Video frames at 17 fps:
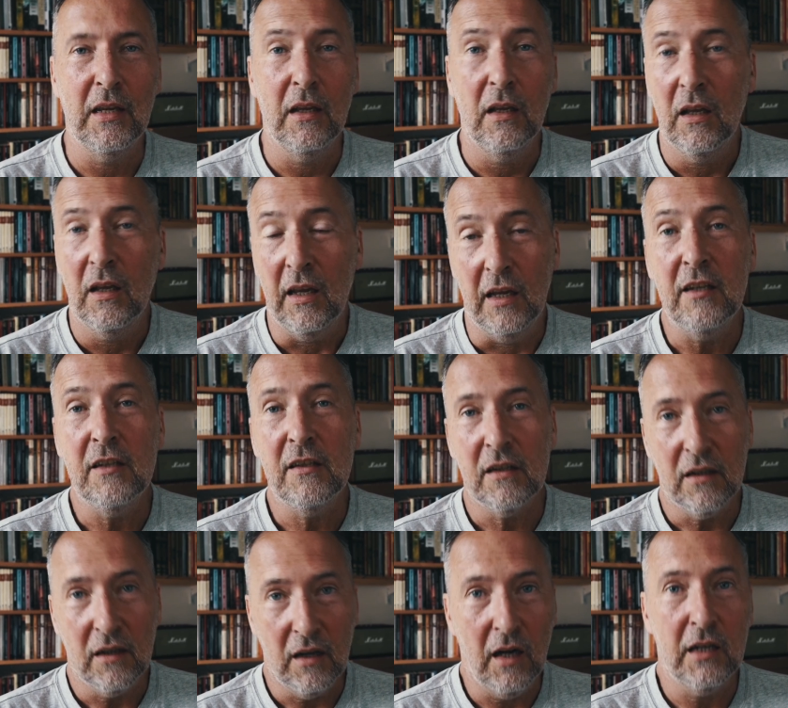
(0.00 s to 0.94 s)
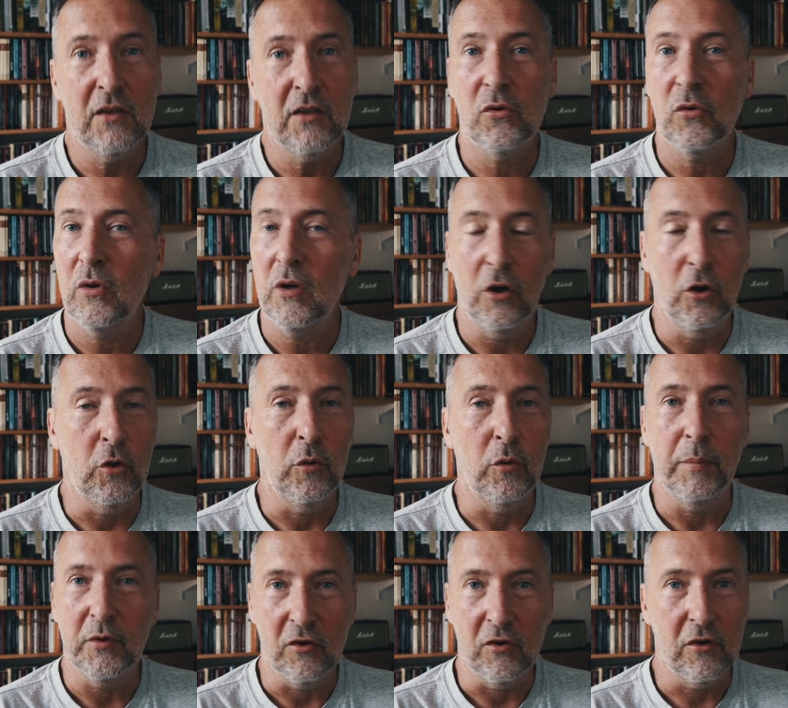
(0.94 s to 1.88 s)
ist, it, or
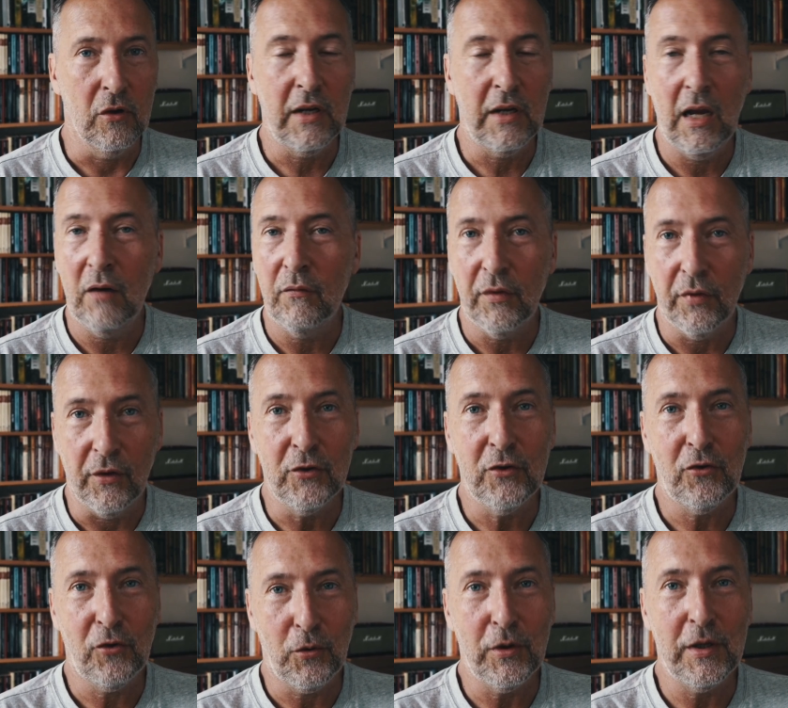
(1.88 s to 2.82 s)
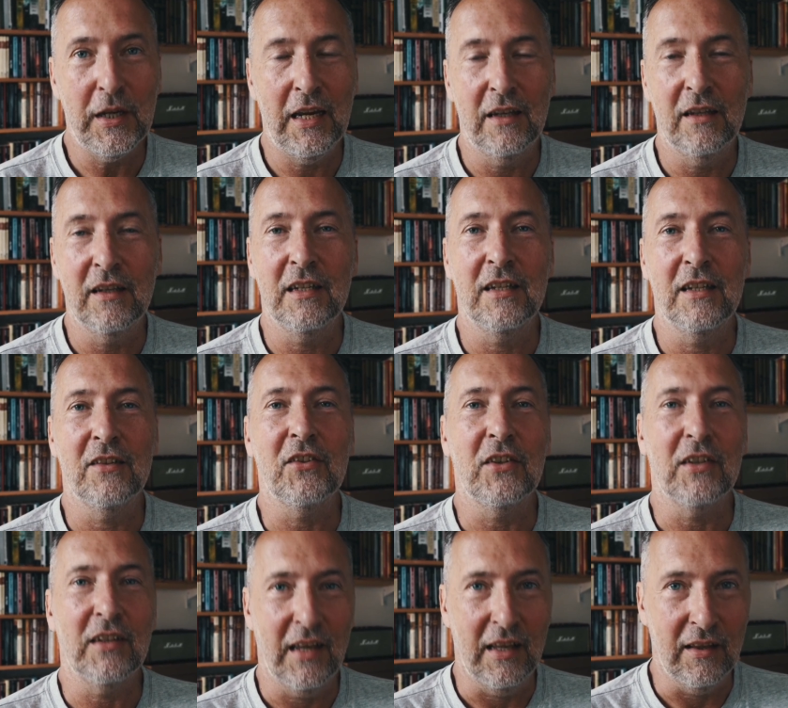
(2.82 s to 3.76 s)
ob. Just look out for those three endings.
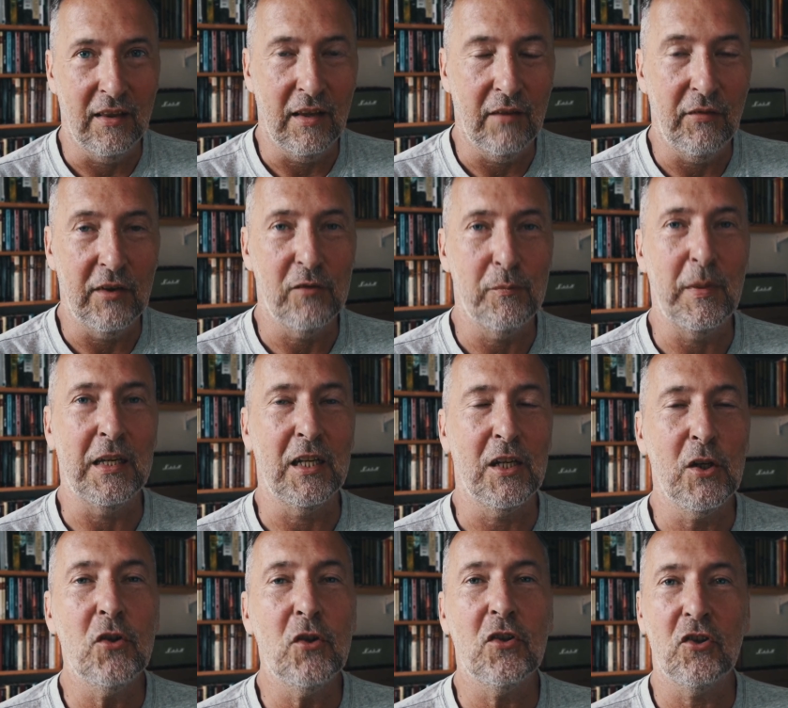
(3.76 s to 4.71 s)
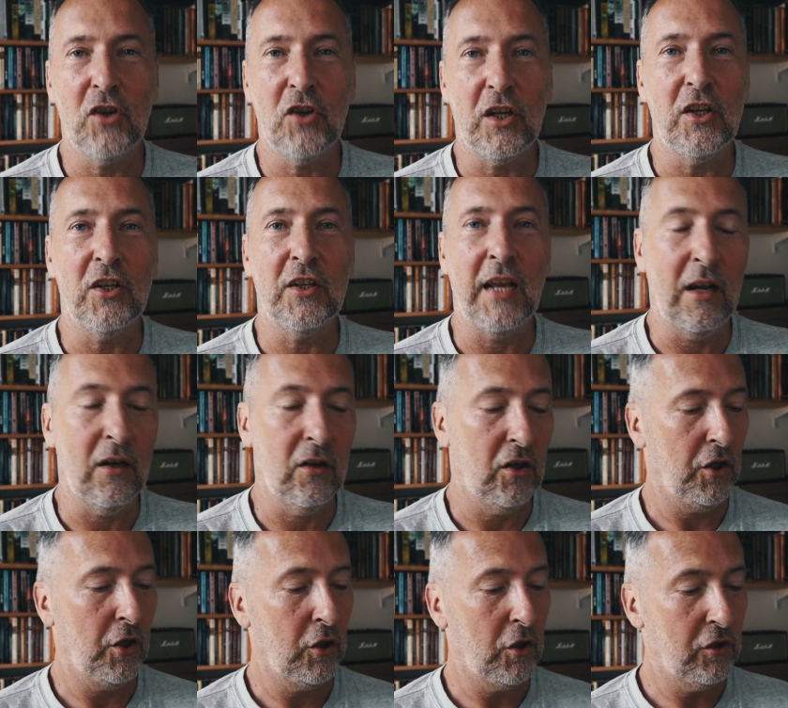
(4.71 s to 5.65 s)
And if it's being used to shut you down, you
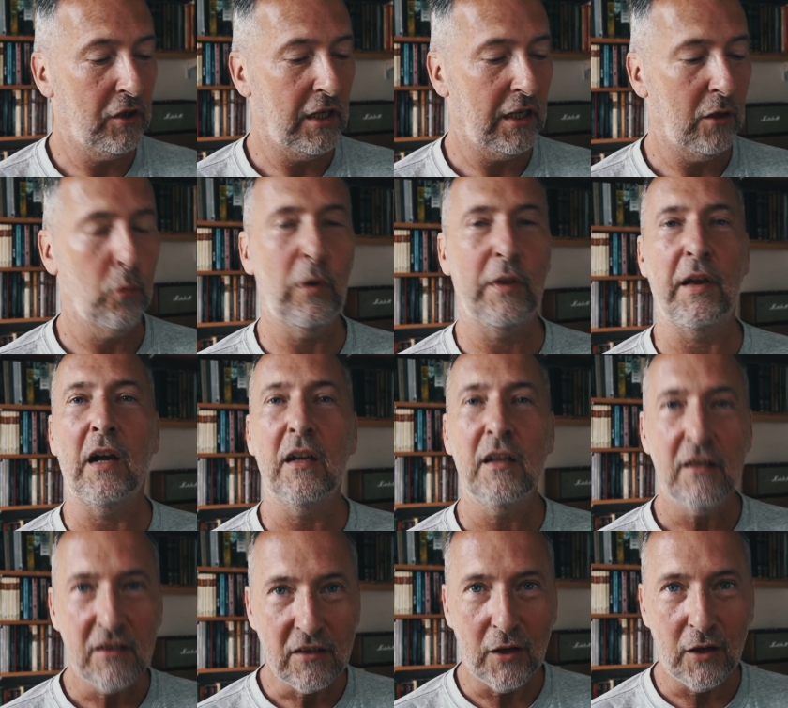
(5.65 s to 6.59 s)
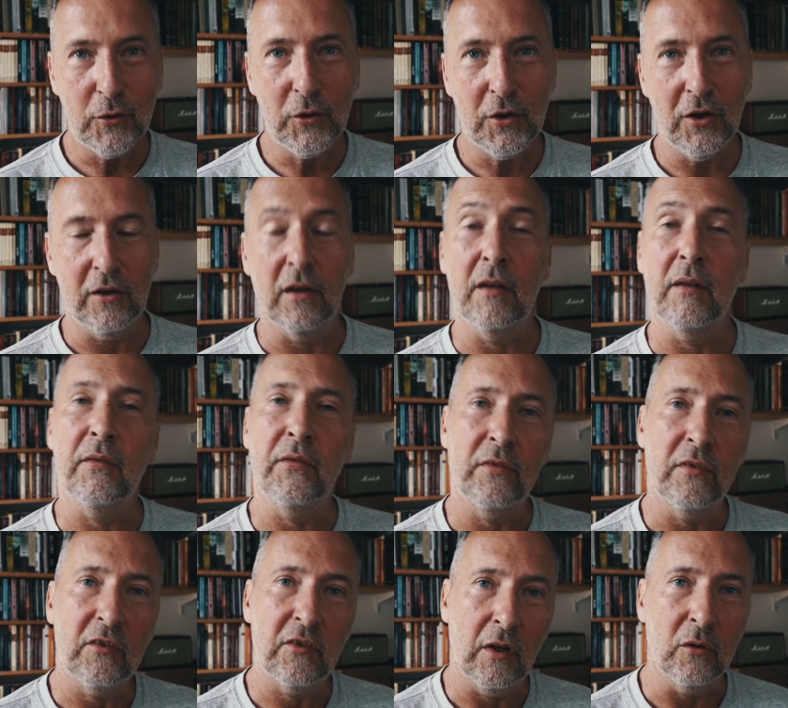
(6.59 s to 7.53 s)
know you're dealing with a slogan. And
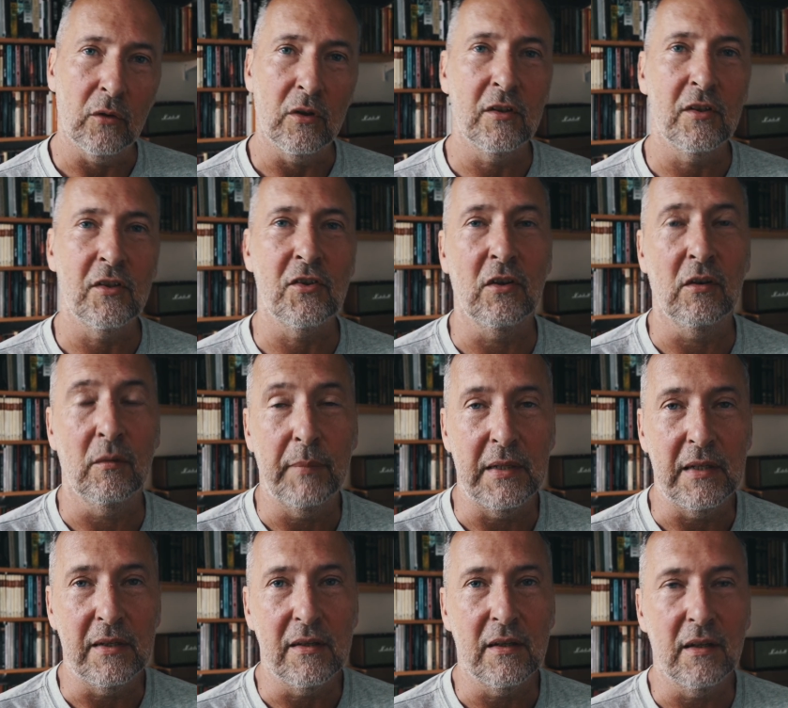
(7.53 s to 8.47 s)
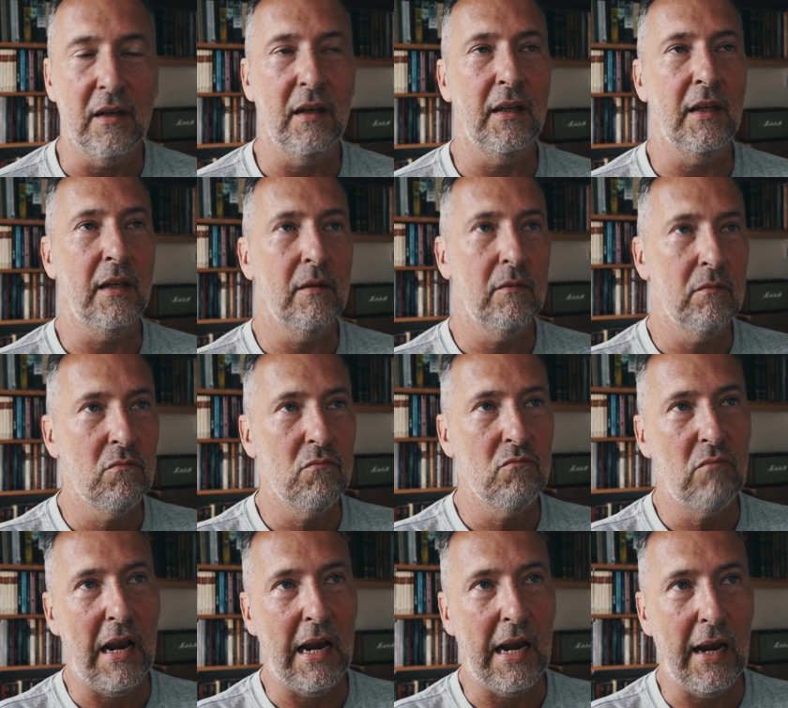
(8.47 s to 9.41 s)
slogans are basically
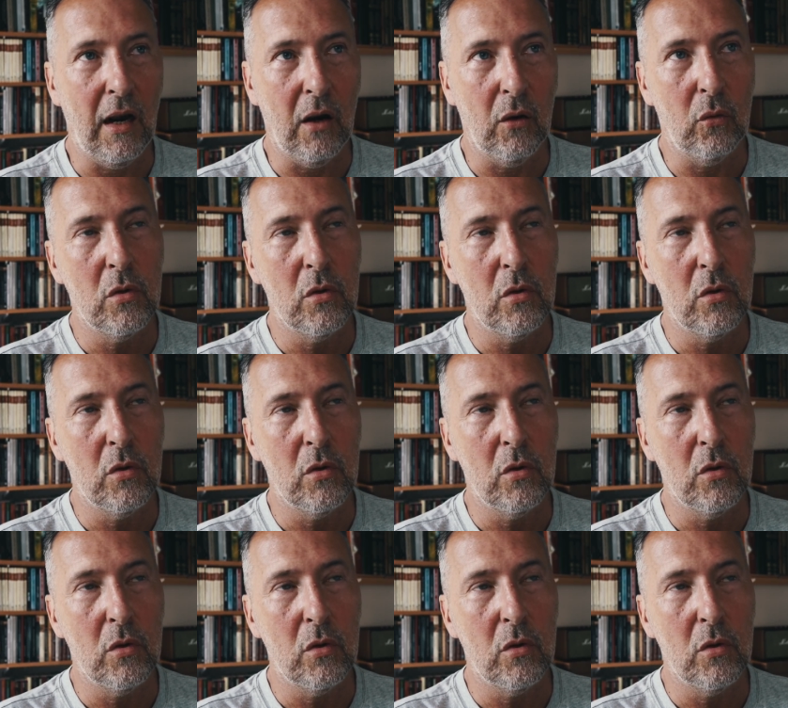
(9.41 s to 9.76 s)
how